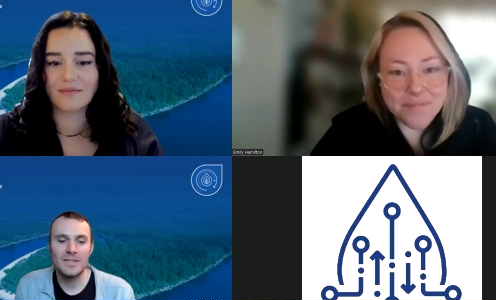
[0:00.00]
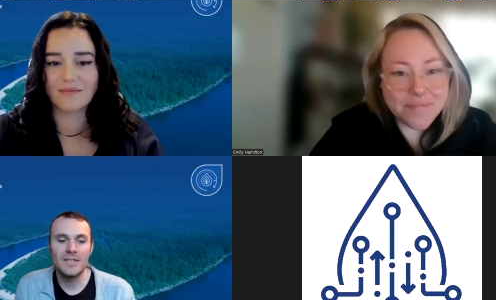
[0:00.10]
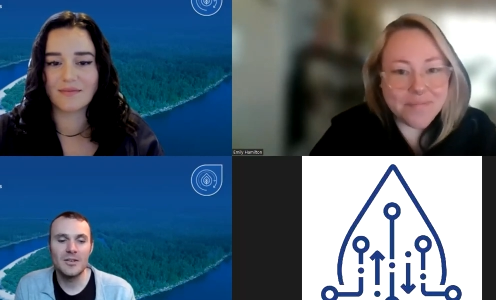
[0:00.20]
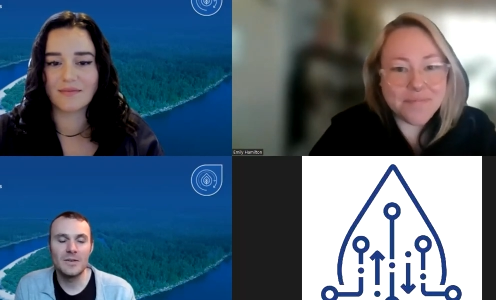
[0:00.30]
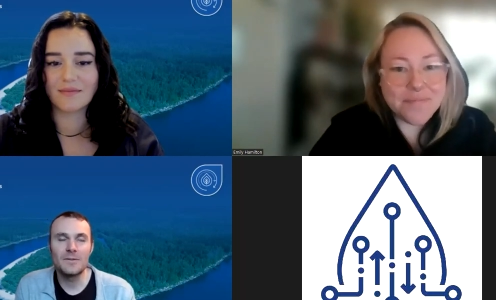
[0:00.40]

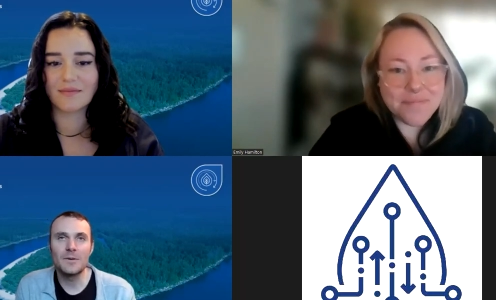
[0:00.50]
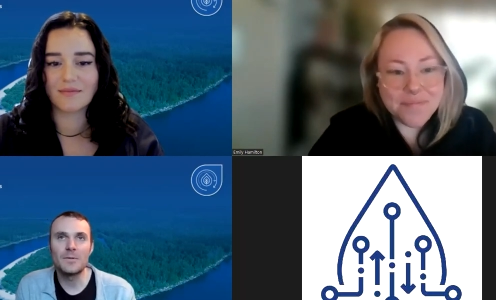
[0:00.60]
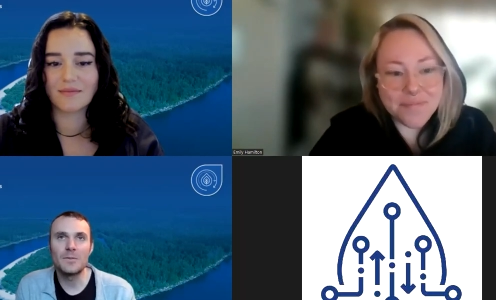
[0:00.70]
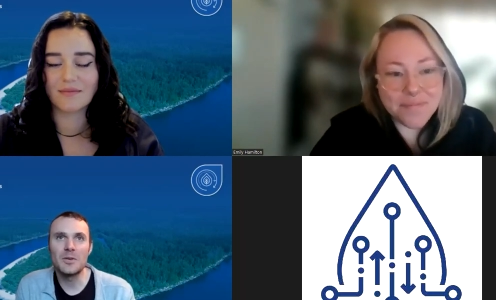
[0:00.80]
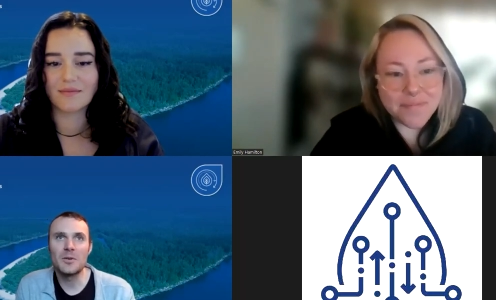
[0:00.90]
Speaker 1: You know, if
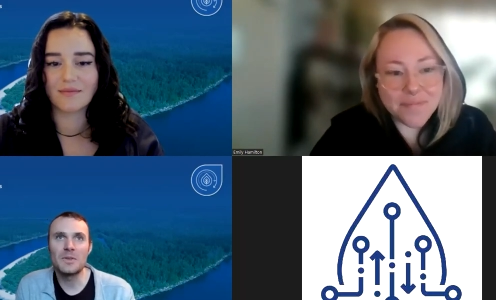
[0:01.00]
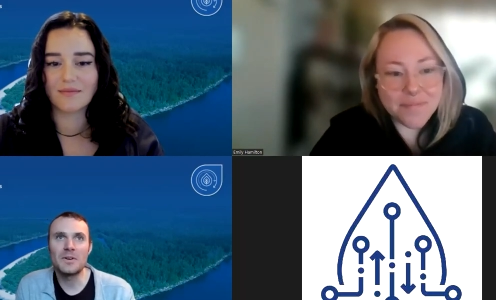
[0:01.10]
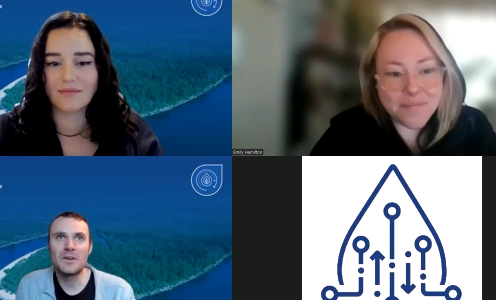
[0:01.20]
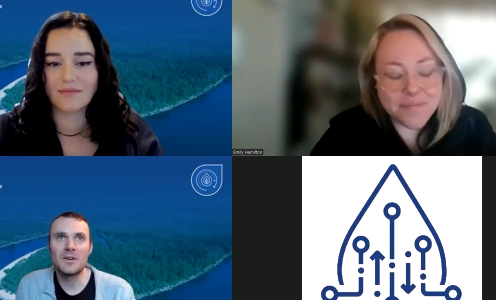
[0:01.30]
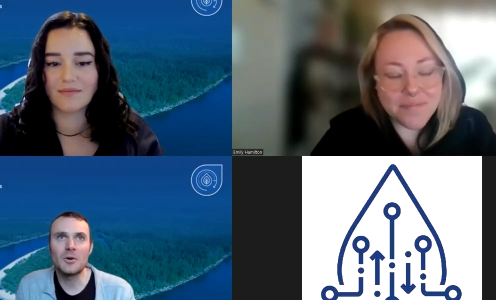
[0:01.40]
you're familiar
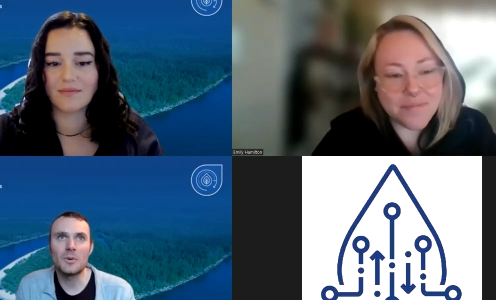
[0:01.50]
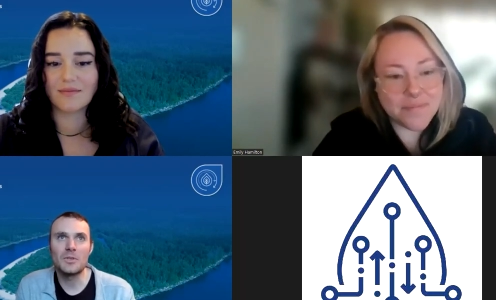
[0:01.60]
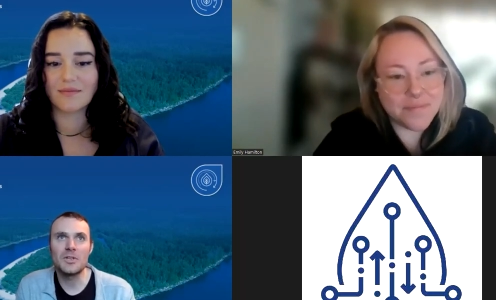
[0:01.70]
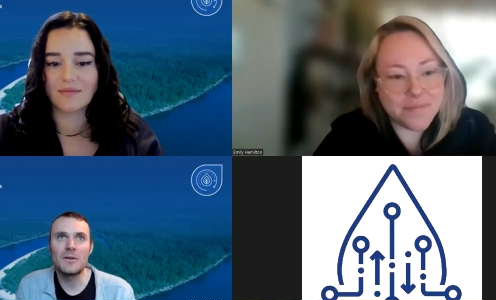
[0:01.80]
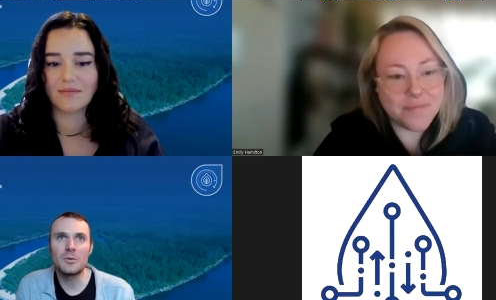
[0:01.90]
with our
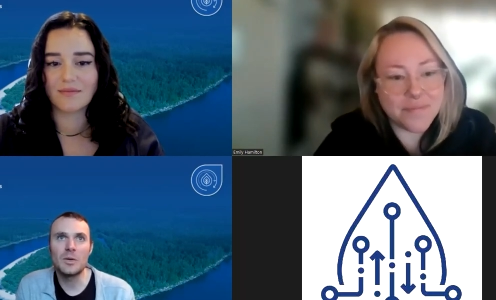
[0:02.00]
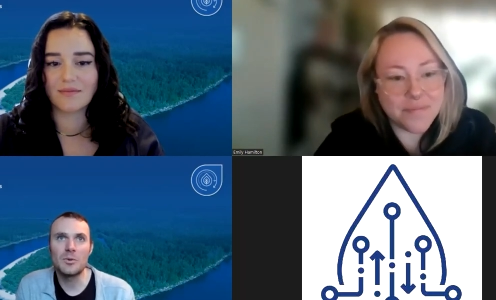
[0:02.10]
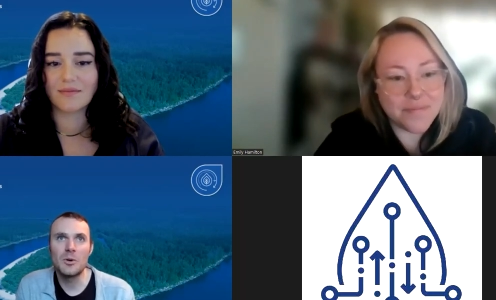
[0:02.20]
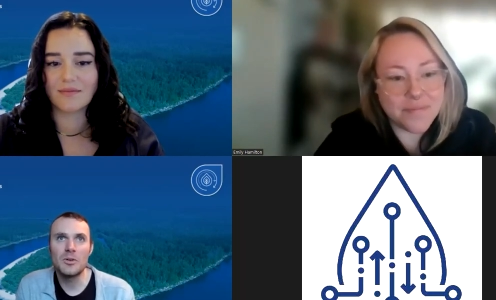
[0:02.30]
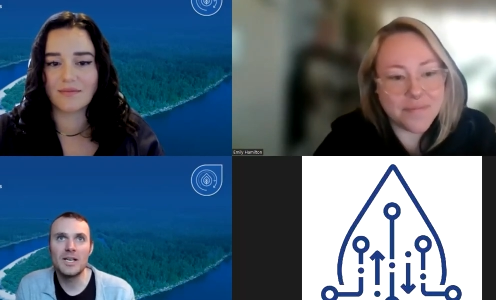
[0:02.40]
Core software
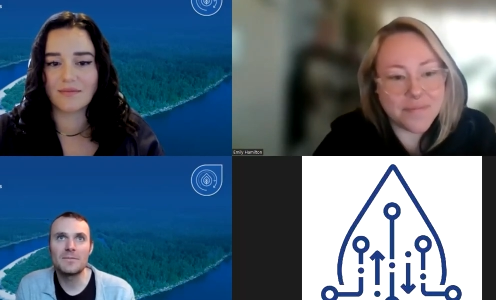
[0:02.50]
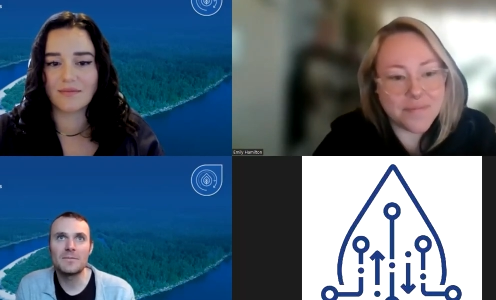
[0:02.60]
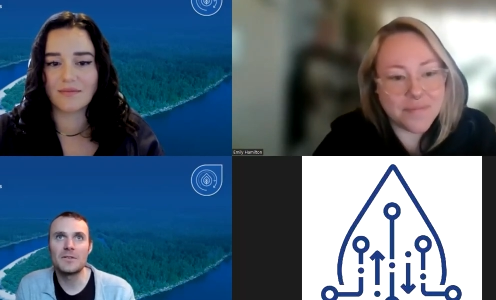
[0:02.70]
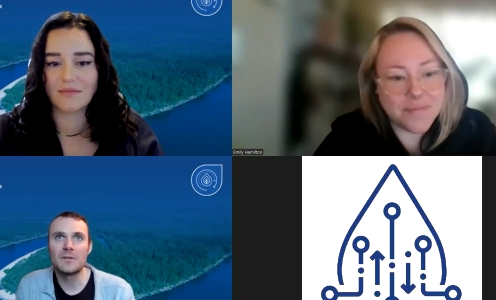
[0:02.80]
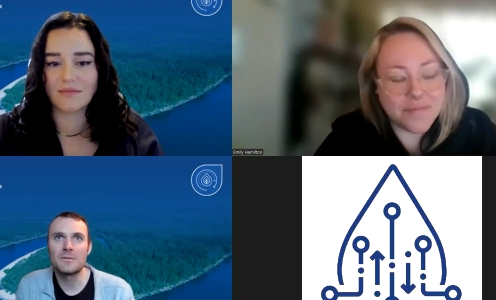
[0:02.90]
program
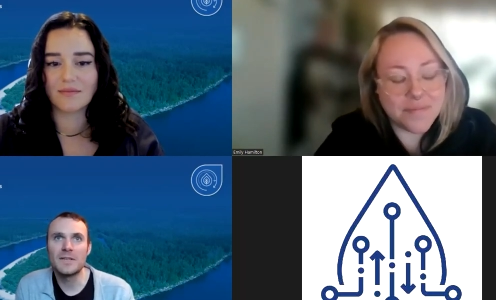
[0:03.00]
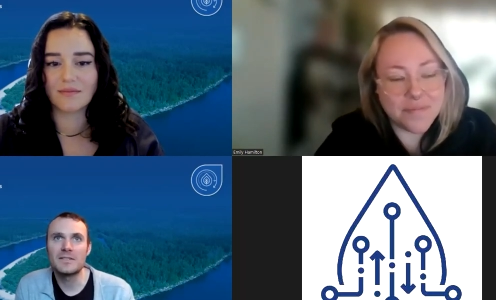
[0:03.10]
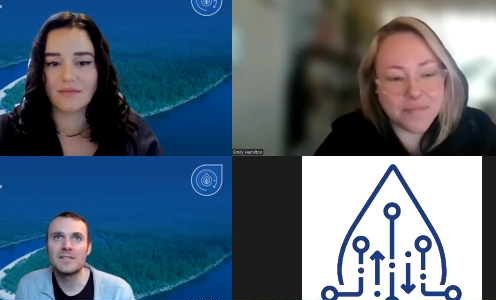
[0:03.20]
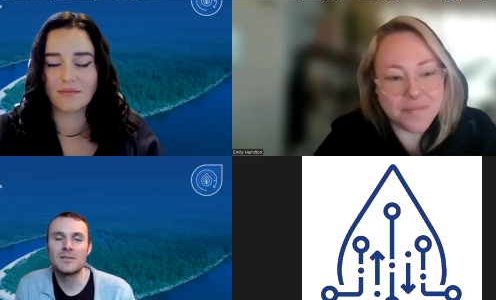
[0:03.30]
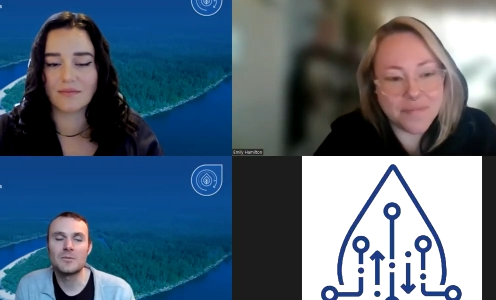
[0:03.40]
for
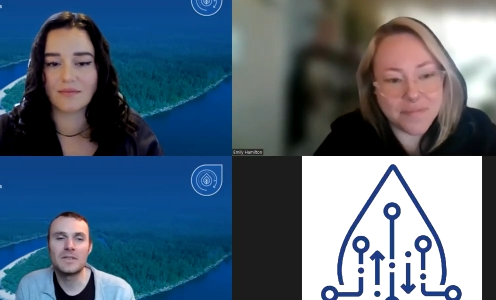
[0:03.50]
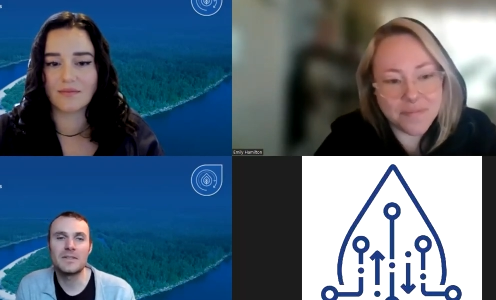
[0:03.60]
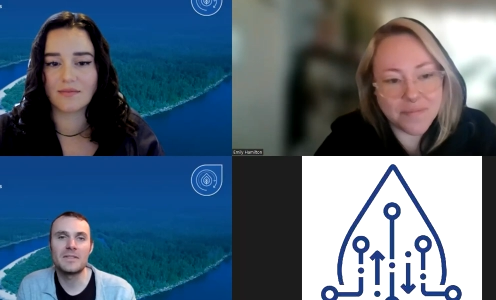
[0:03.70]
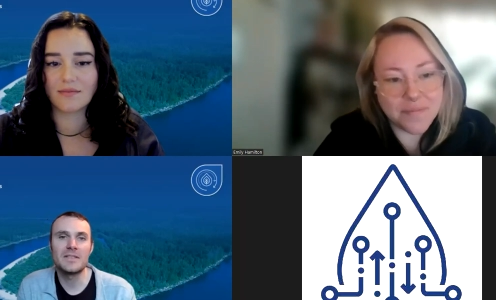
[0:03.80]
interfacing with